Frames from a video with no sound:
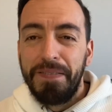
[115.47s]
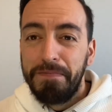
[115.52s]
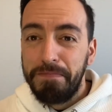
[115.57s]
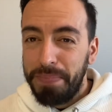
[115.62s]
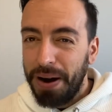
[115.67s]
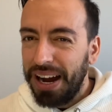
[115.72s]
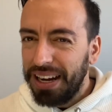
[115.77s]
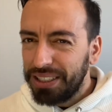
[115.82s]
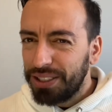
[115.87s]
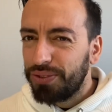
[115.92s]

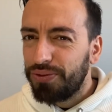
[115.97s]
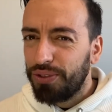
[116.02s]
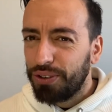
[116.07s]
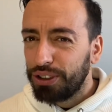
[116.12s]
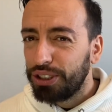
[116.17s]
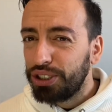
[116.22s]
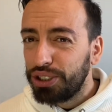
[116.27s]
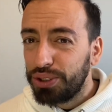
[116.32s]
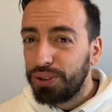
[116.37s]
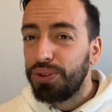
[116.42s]
But for
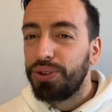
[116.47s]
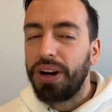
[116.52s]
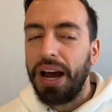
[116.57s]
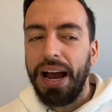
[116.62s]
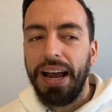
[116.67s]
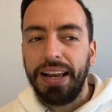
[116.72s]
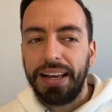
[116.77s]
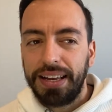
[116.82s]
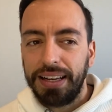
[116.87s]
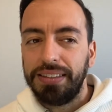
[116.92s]
sure
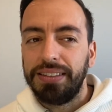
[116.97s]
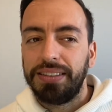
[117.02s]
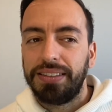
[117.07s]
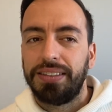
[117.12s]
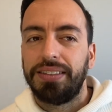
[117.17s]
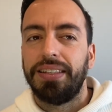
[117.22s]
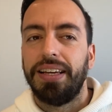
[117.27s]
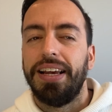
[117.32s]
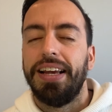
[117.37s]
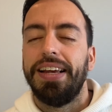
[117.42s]
I can
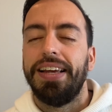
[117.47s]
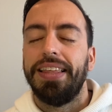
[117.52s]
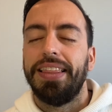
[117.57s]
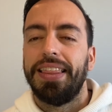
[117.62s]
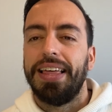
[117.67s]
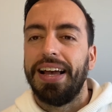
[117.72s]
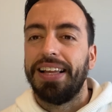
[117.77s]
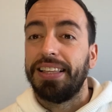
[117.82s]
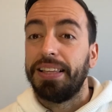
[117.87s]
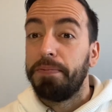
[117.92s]
say
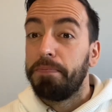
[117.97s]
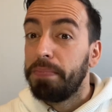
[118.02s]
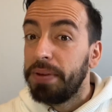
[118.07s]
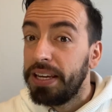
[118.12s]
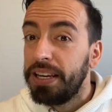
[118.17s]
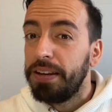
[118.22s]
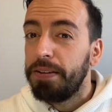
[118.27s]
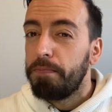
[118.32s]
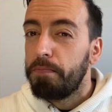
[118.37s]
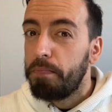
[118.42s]
that
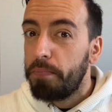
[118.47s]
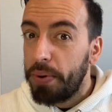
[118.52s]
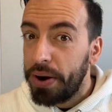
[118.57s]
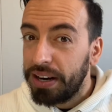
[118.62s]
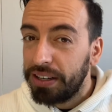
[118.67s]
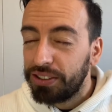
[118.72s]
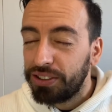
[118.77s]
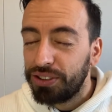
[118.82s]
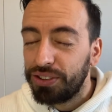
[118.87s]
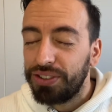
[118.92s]
me
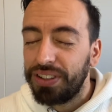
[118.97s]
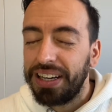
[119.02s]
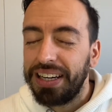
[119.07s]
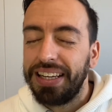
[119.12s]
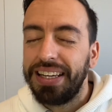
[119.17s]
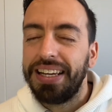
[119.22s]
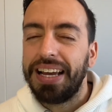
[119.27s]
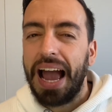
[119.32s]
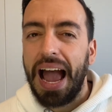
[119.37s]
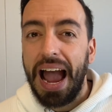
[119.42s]

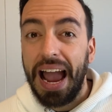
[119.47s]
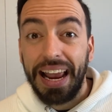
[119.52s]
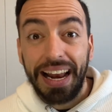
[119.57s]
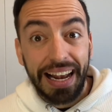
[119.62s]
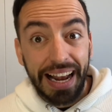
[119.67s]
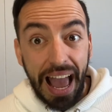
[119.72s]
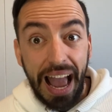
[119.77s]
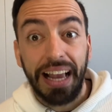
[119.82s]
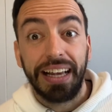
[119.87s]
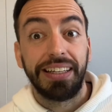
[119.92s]
personally, I
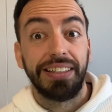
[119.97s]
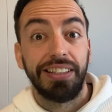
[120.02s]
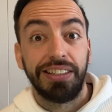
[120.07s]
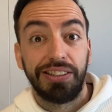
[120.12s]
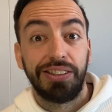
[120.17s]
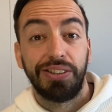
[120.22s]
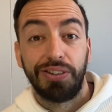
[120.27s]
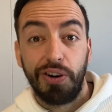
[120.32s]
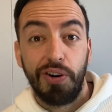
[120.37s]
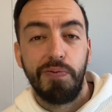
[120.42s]
like
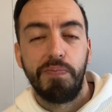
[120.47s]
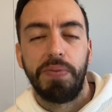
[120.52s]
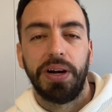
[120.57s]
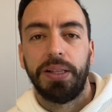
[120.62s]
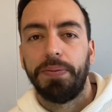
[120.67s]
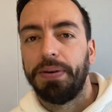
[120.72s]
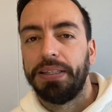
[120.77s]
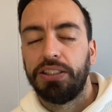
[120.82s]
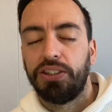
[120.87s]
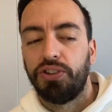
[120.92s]
this
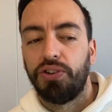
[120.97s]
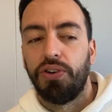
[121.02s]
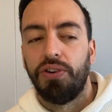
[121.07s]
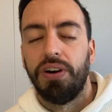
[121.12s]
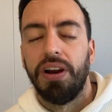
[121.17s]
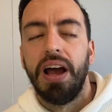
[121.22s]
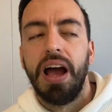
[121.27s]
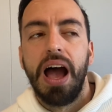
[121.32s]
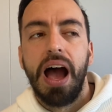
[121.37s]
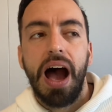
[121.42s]
combat
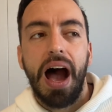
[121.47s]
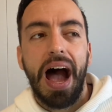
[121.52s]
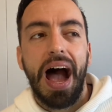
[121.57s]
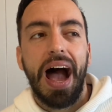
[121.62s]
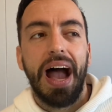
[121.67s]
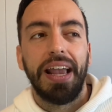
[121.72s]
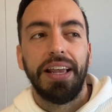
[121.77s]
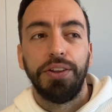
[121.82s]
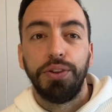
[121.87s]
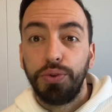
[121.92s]
patrol.
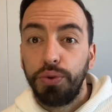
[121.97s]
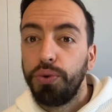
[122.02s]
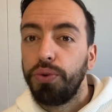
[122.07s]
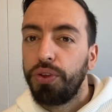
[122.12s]
I do